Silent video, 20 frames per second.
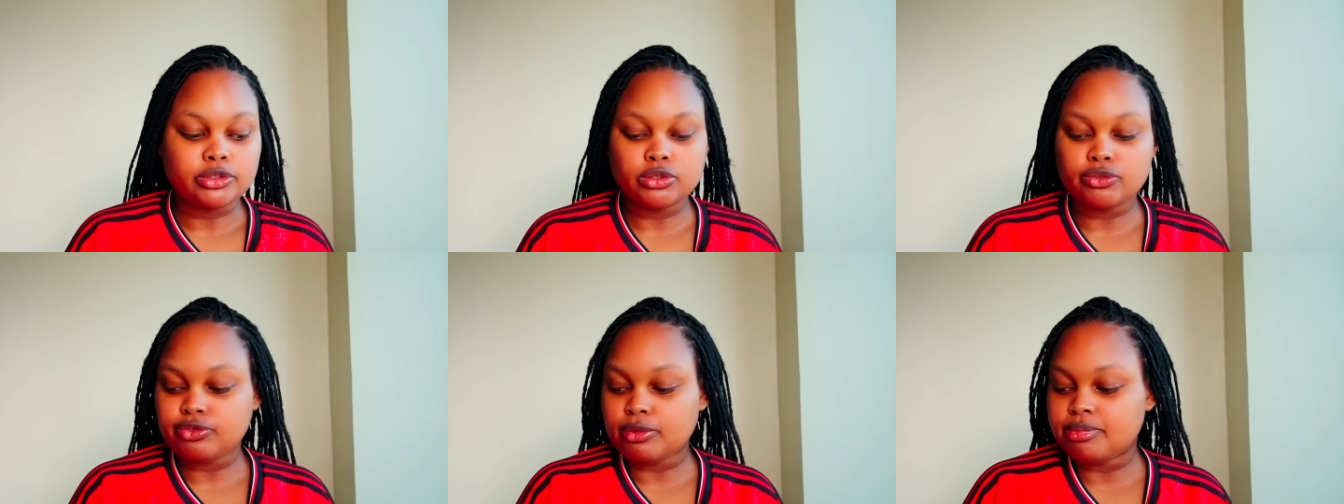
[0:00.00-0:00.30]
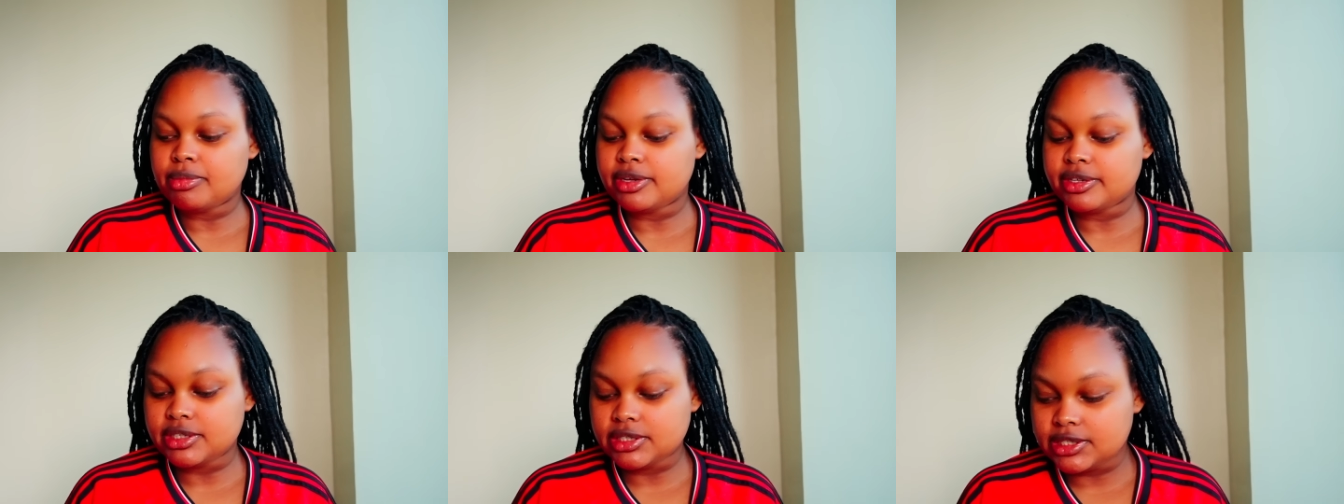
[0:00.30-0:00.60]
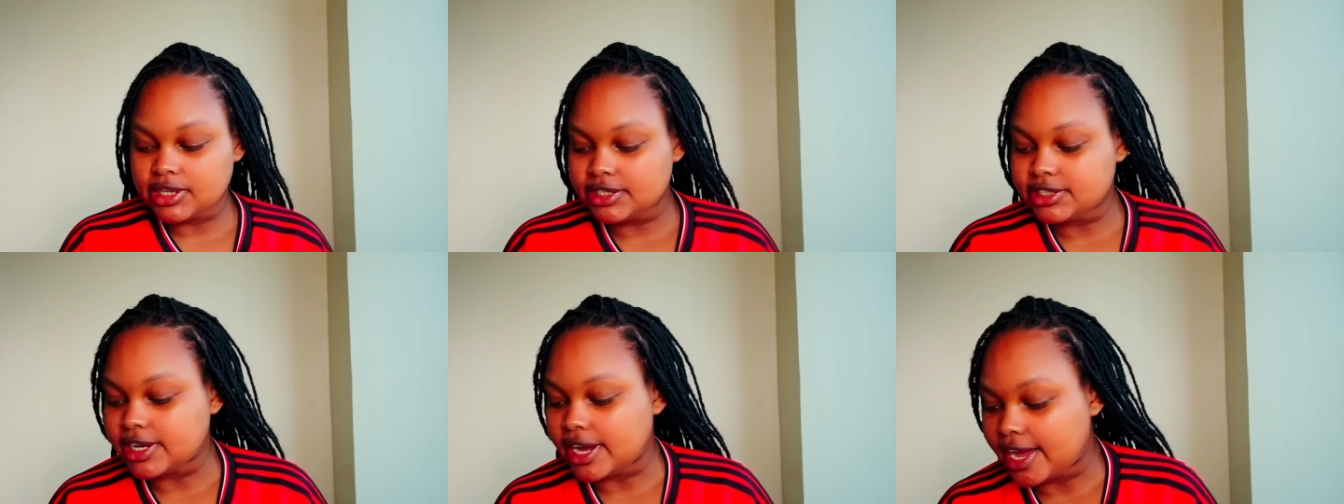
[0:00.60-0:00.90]
So from the
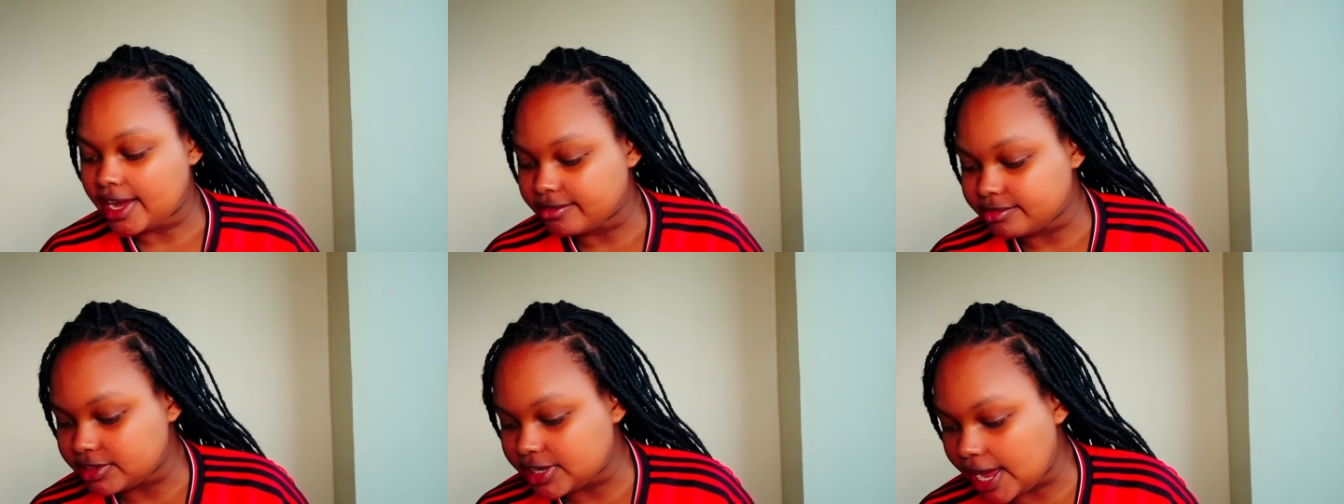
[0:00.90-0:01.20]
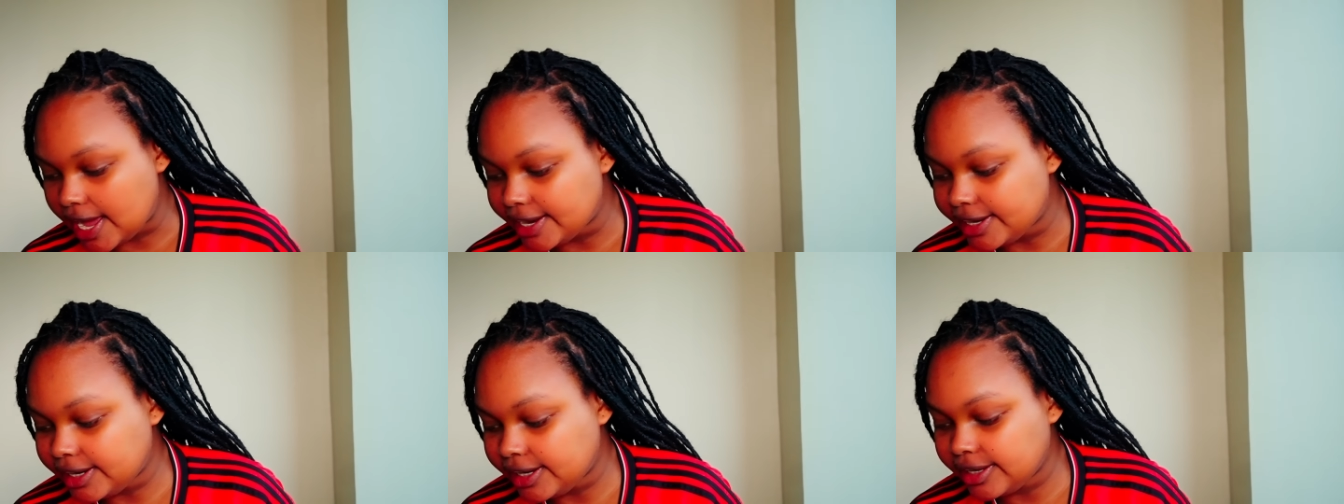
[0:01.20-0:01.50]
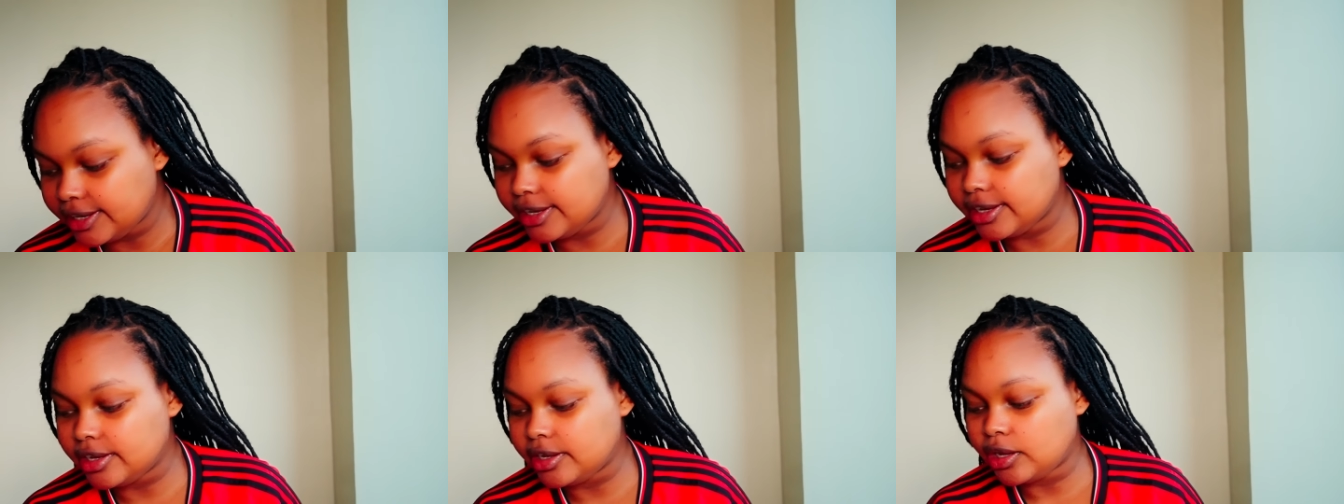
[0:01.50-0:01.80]
research I have done,
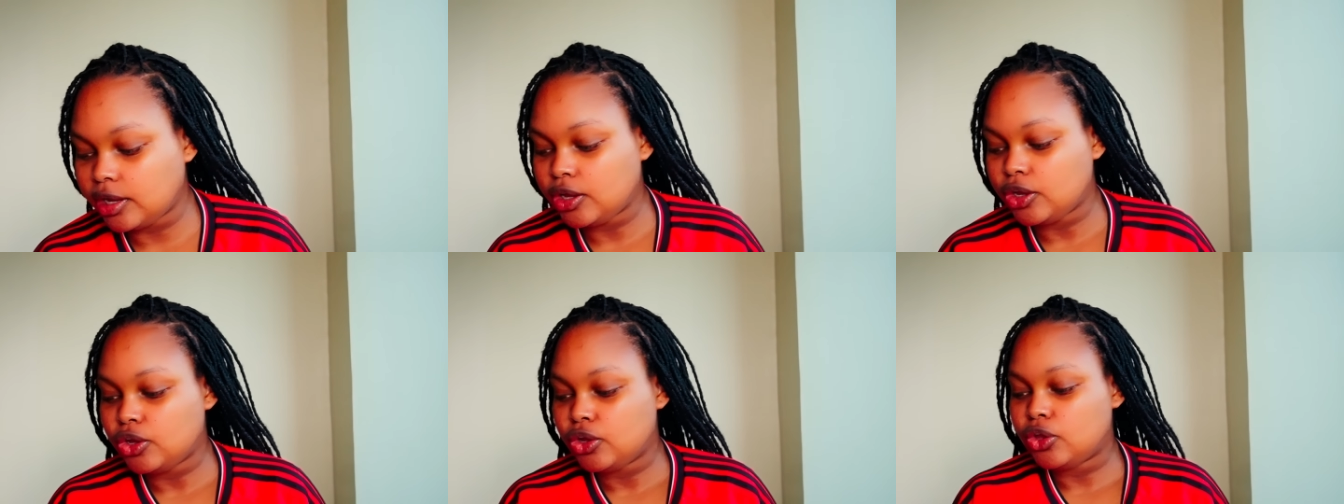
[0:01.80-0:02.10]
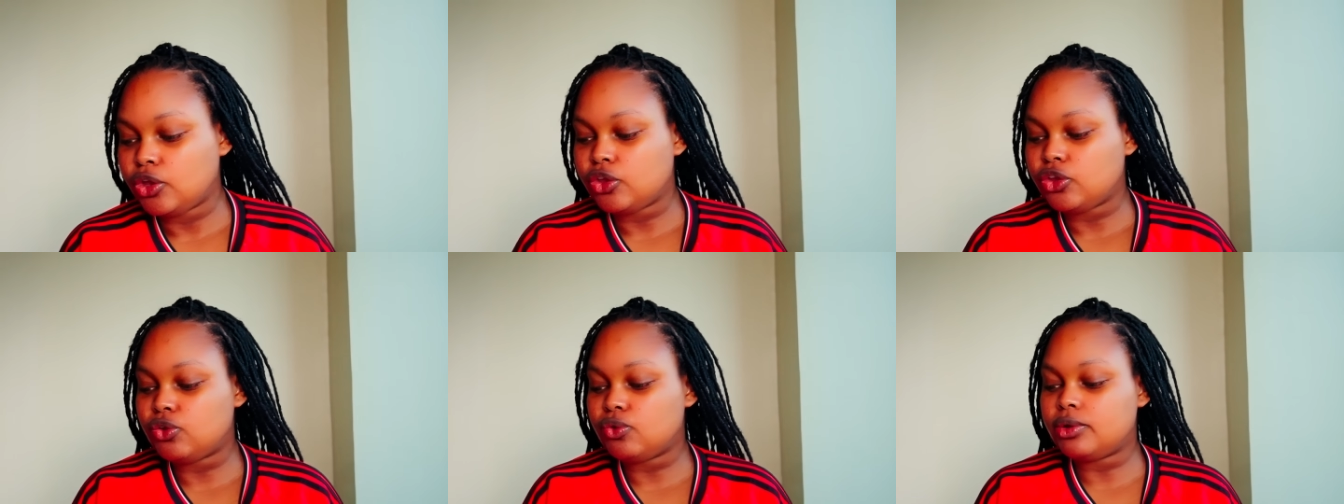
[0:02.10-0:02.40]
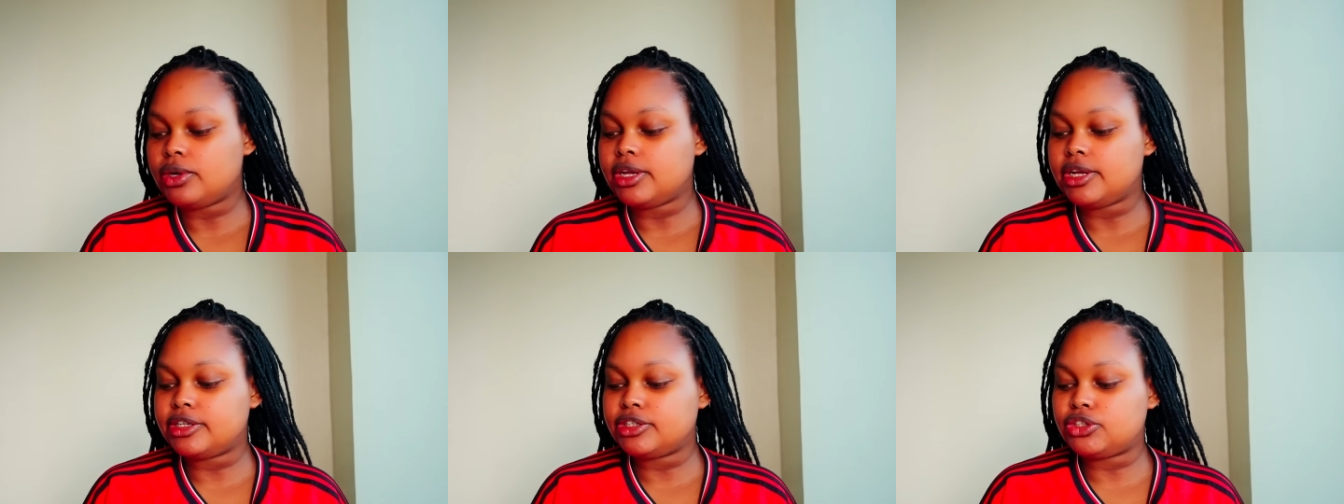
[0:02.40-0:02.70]
you
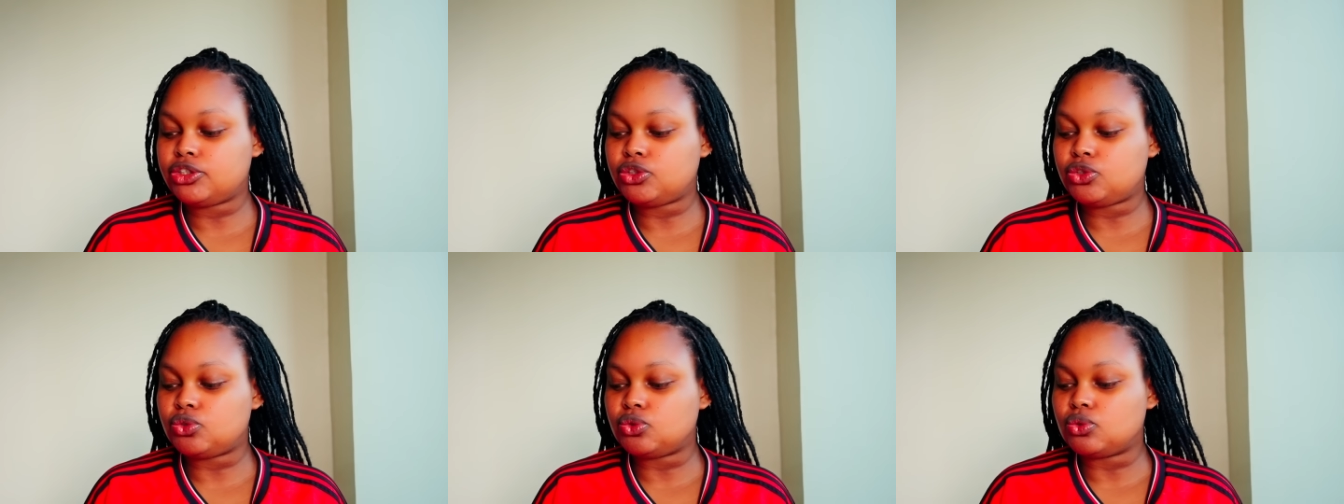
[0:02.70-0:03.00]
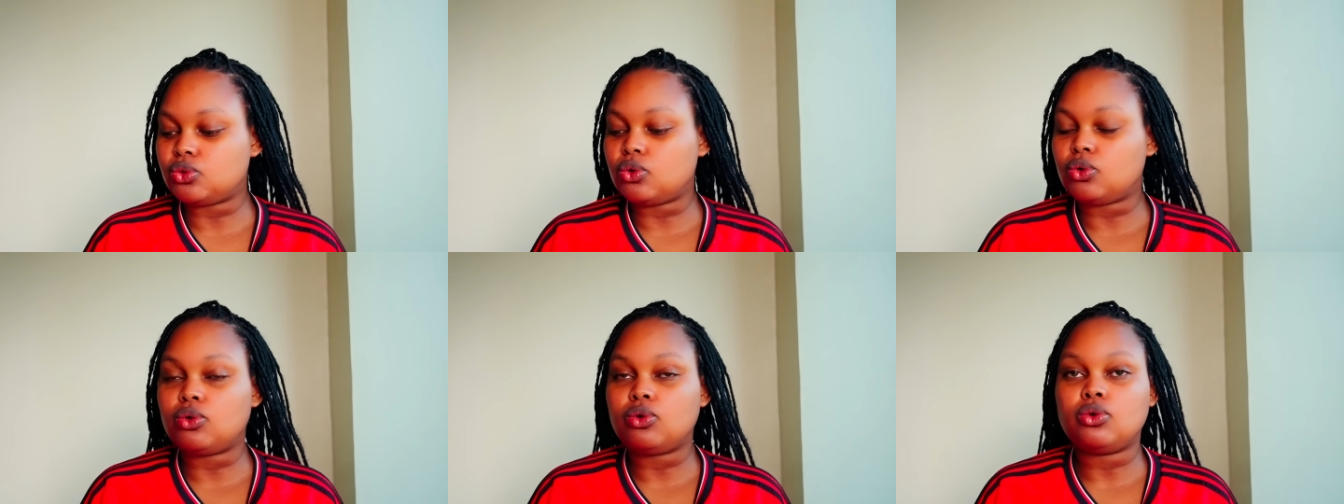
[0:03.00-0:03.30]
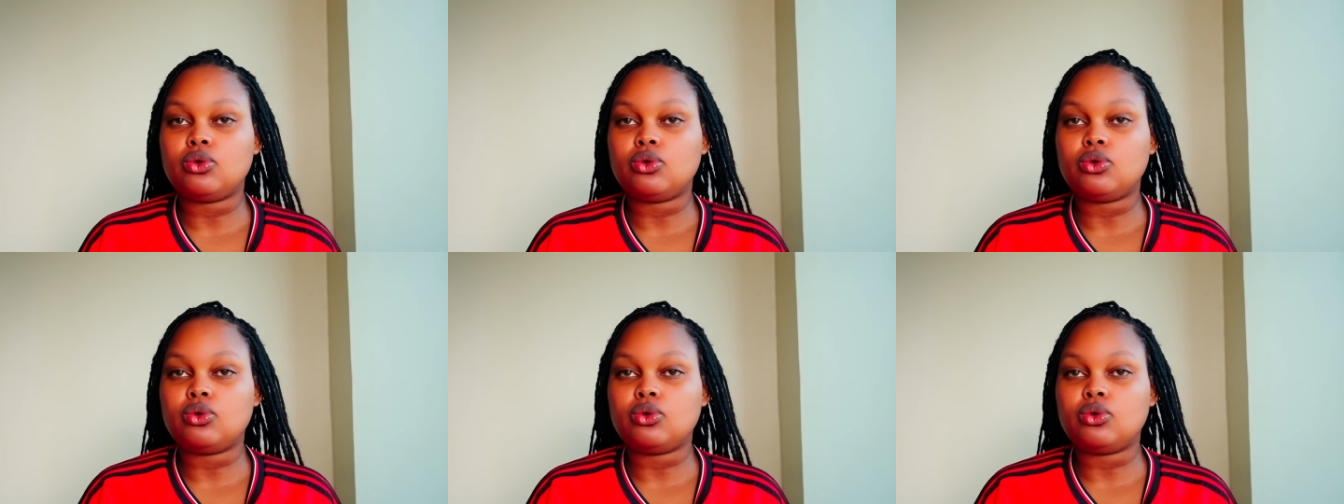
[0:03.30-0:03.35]
need to